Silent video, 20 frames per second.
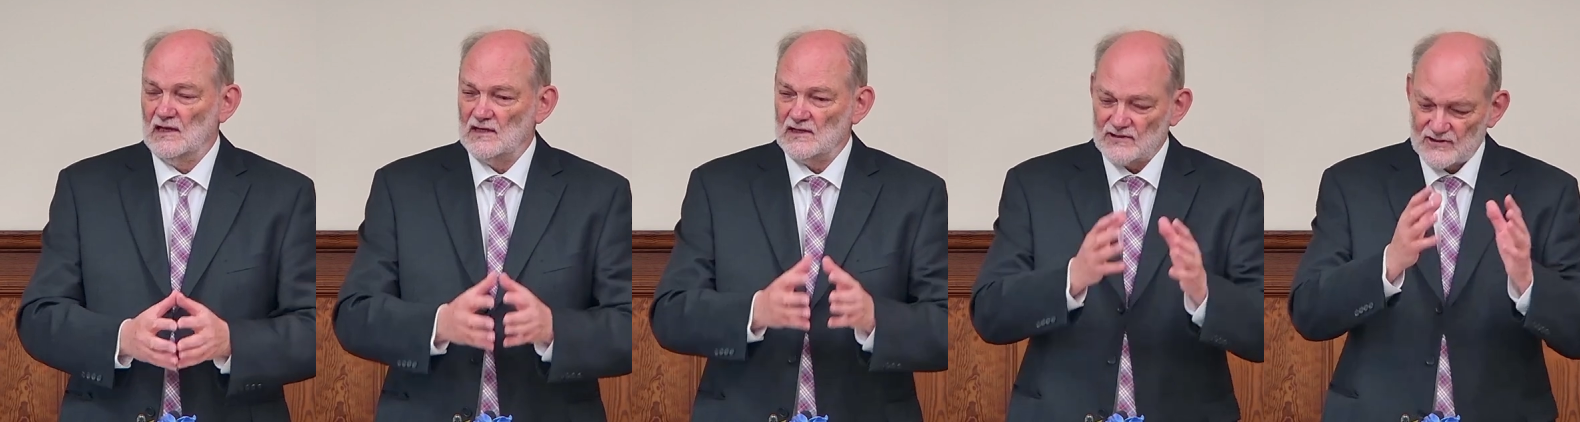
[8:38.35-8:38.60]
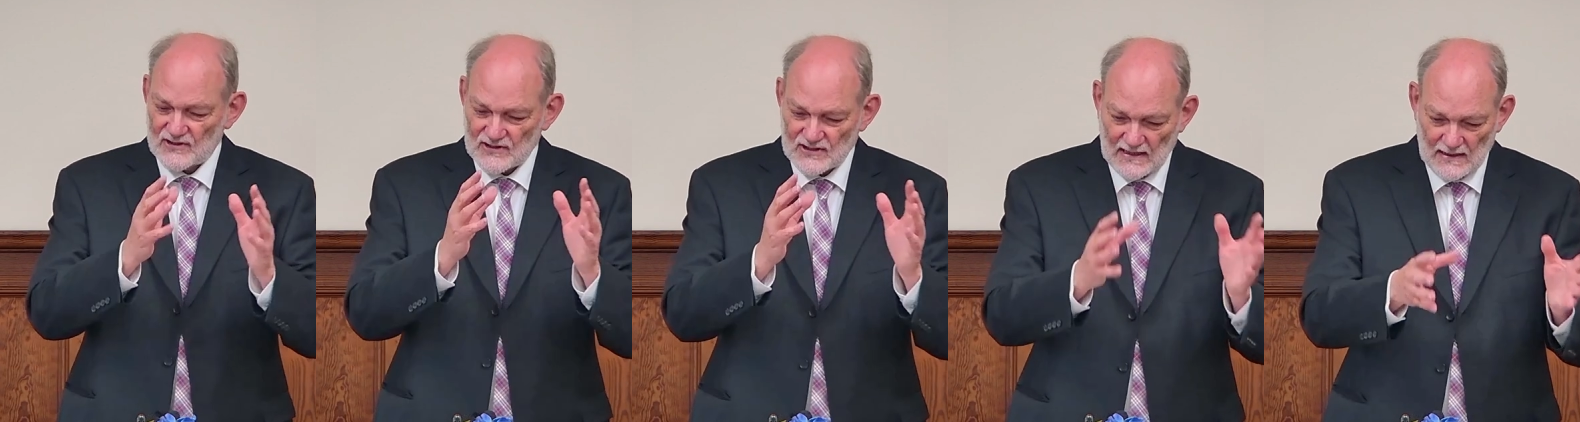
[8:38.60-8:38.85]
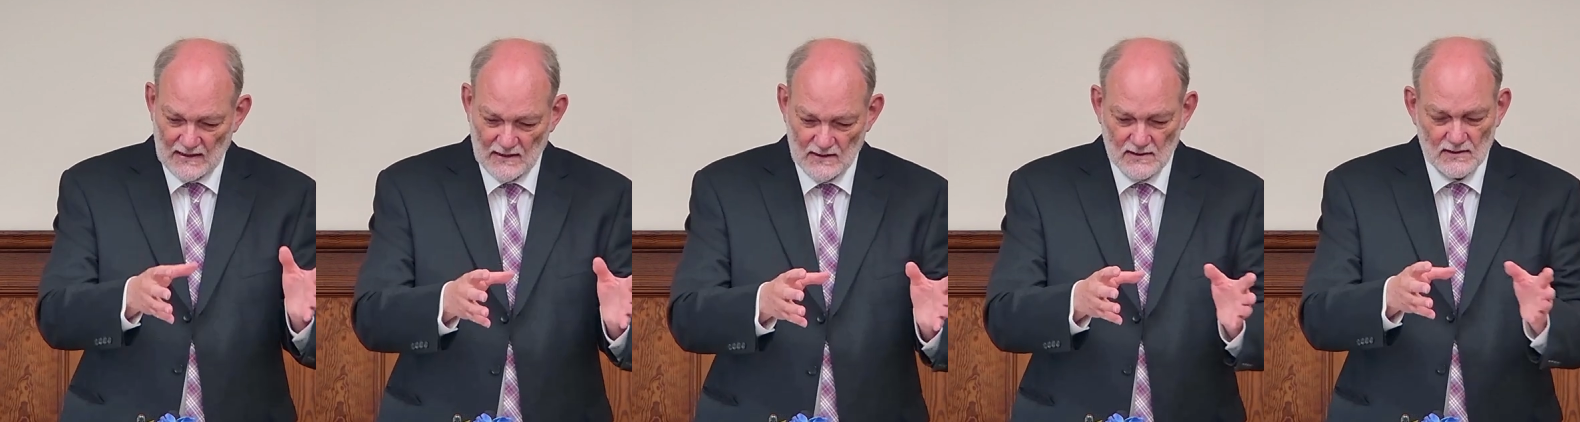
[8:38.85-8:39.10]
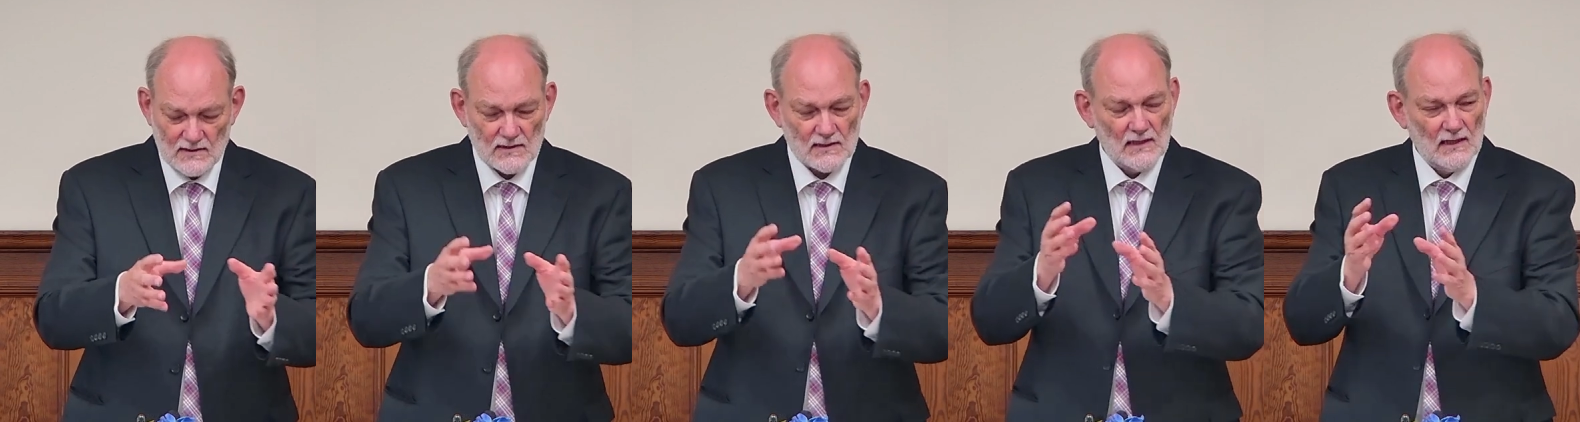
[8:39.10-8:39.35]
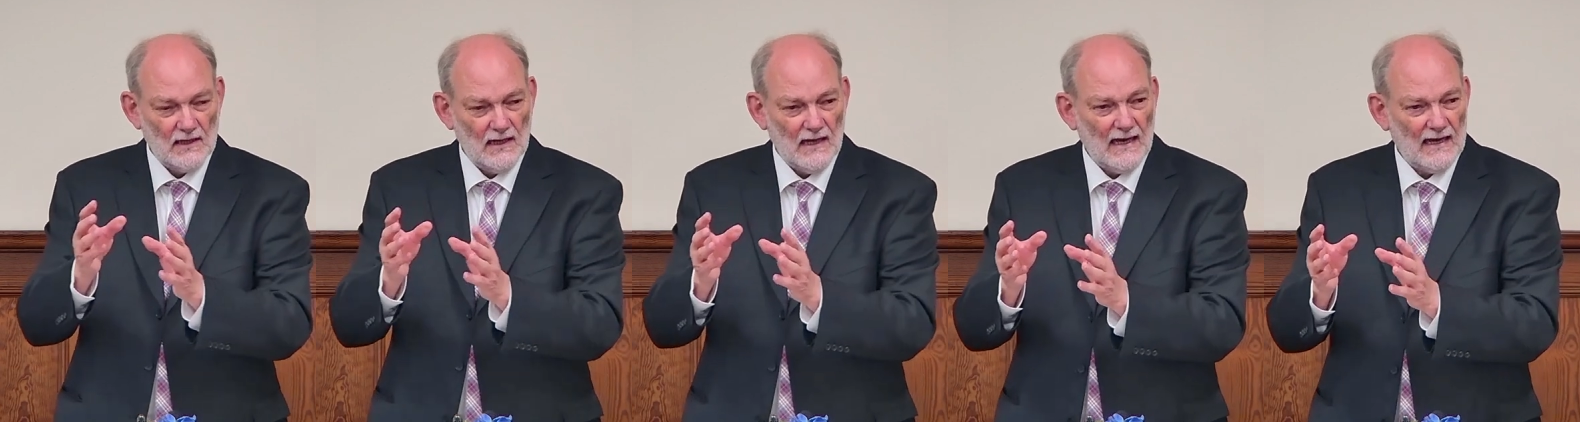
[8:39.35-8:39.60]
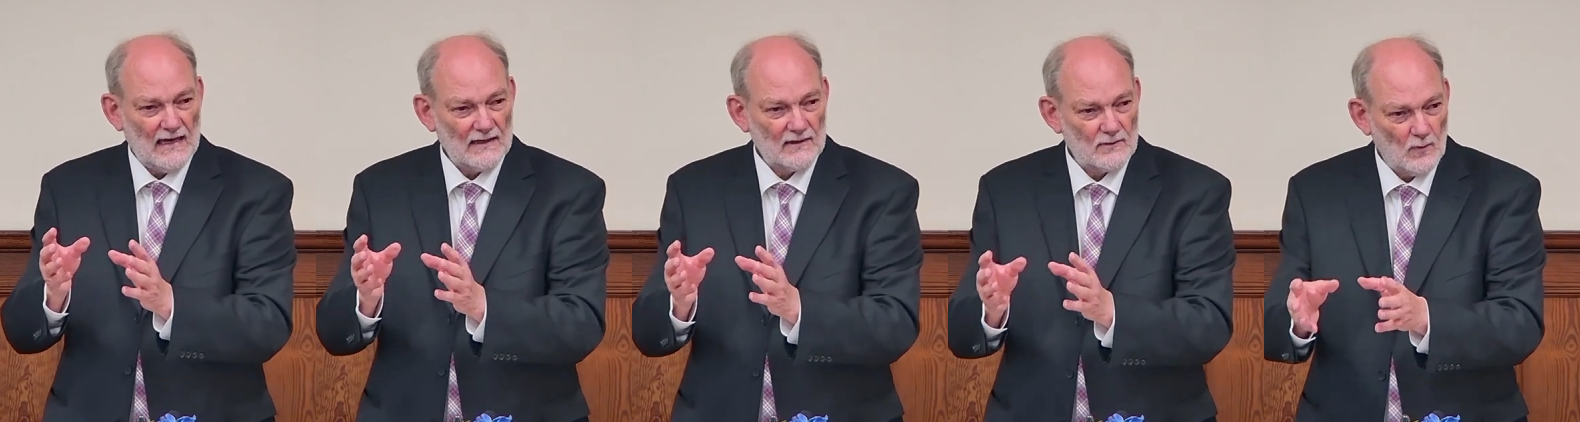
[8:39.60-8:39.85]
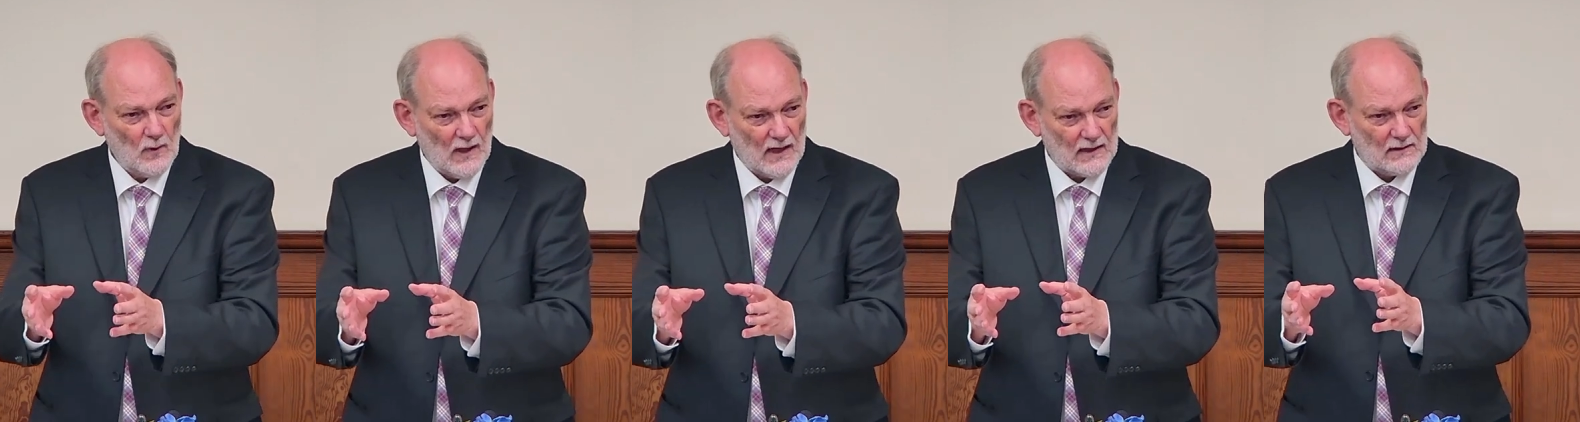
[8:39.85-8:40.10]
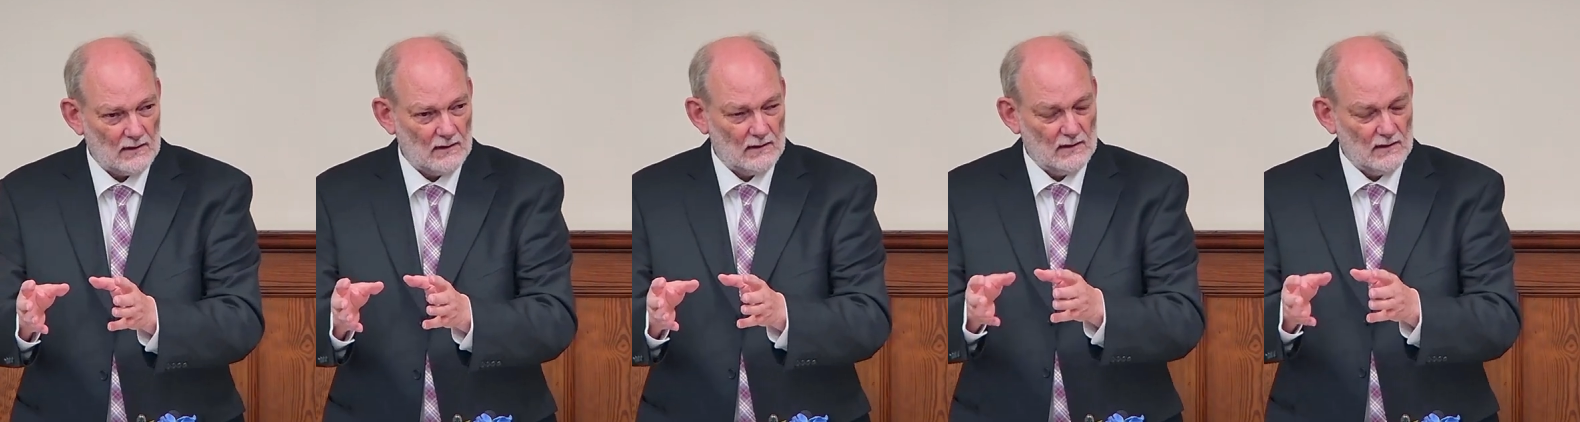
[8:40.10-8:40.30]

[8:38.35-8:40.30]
6 and 1.